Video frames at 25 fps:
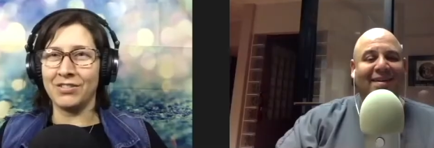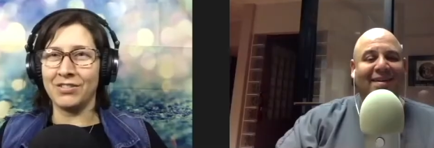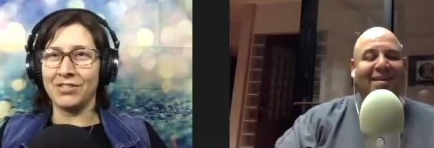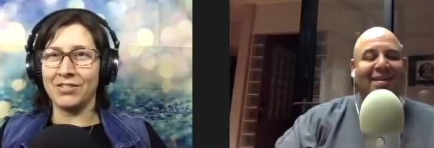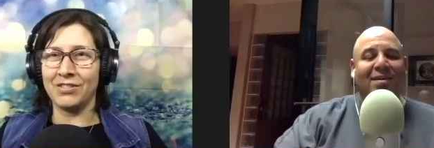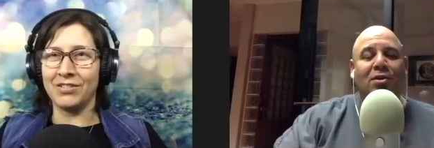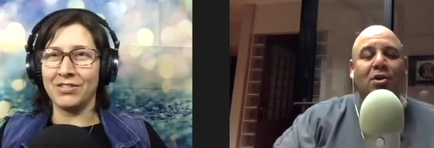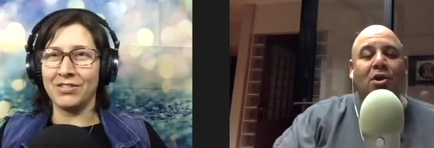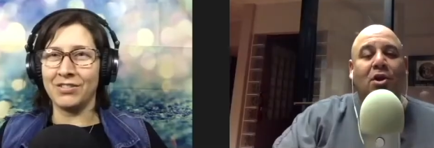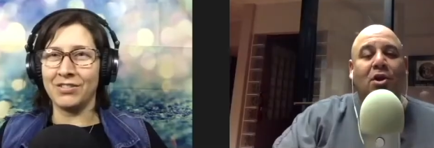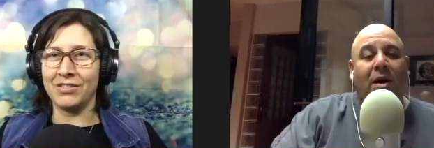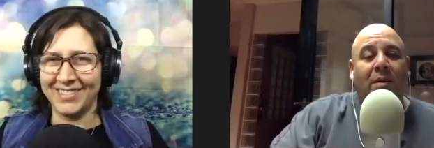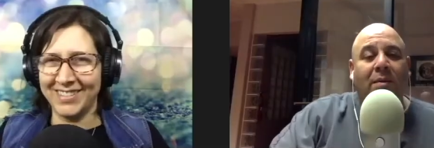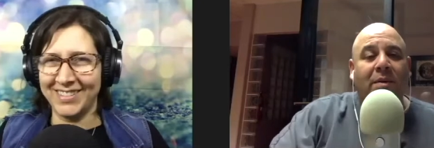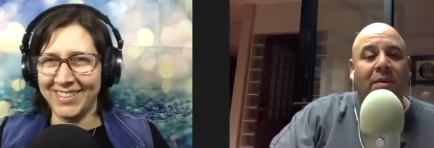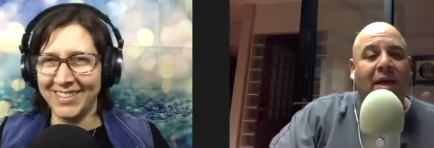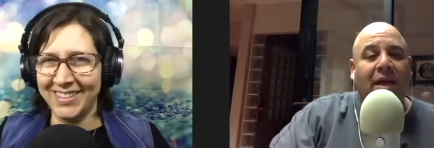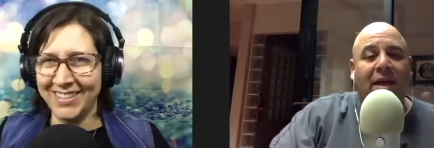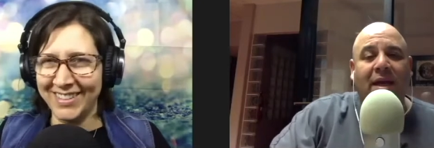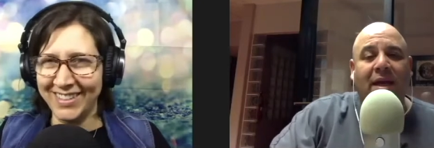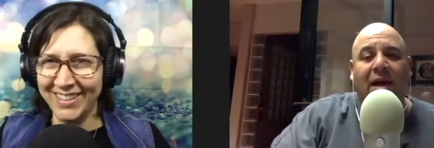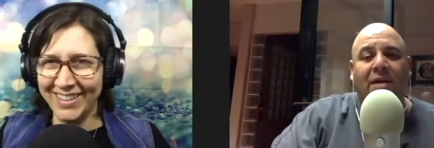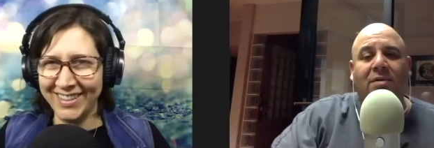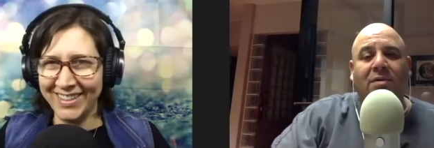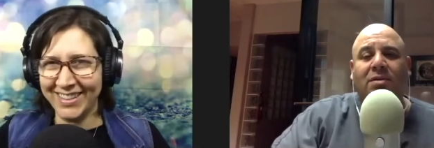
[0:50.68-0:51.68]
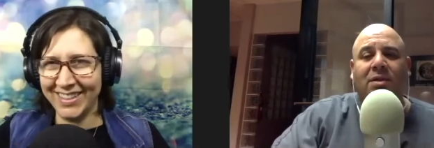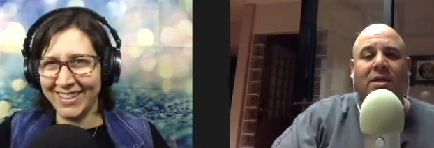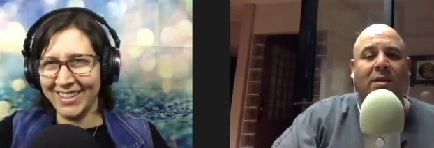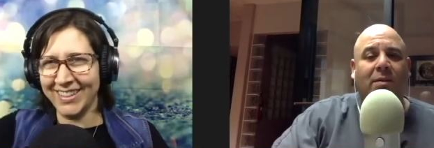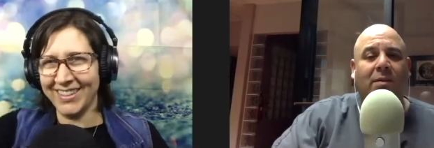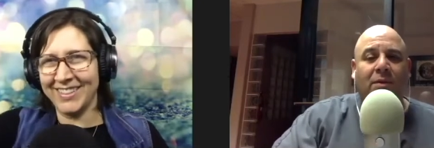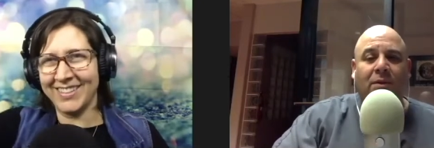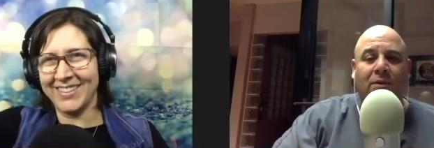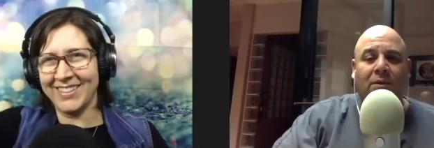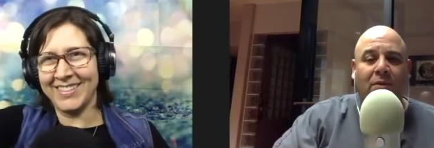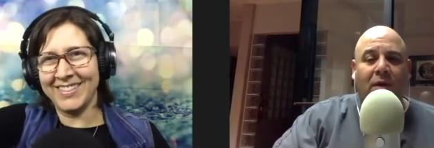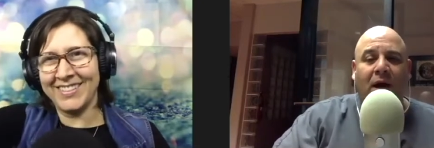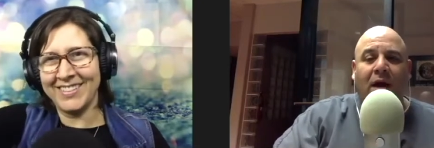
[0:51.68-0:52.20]
Speaker 1: no i'm kidding i don't sleep with a robe i don't
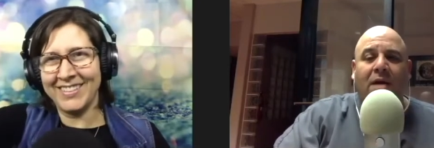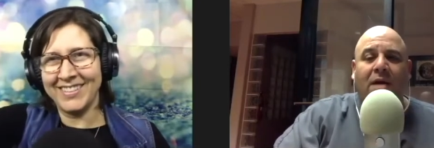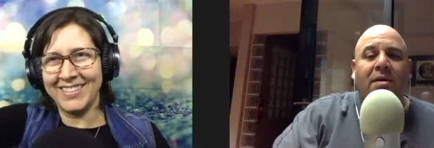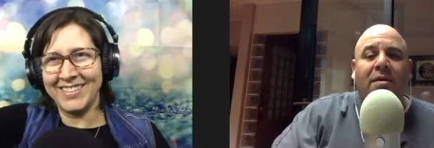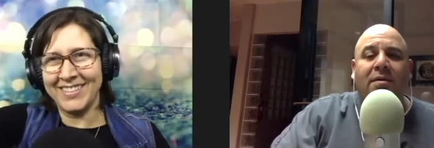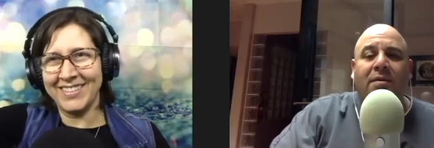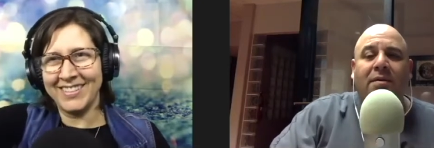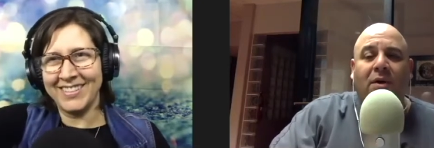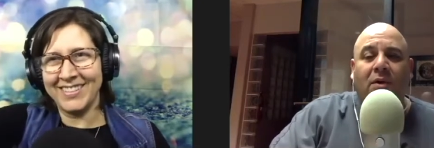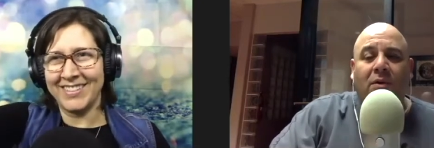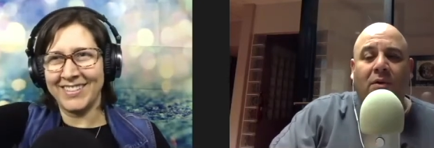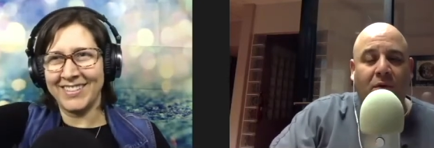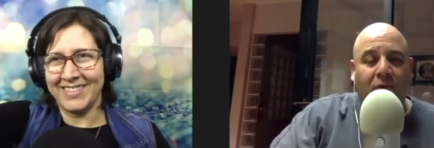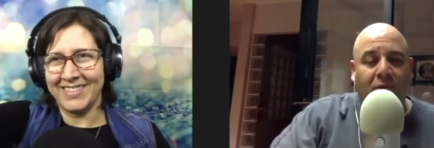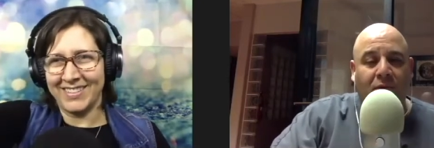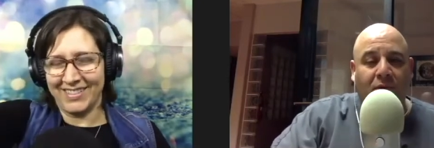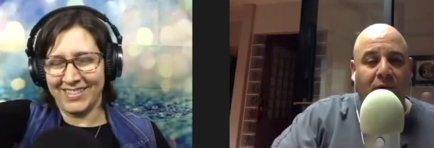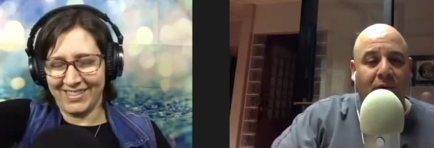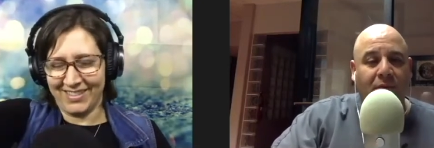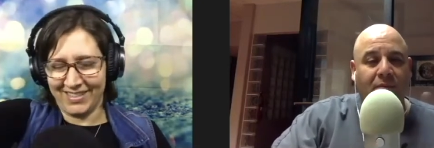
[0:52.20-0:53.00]
even own a robe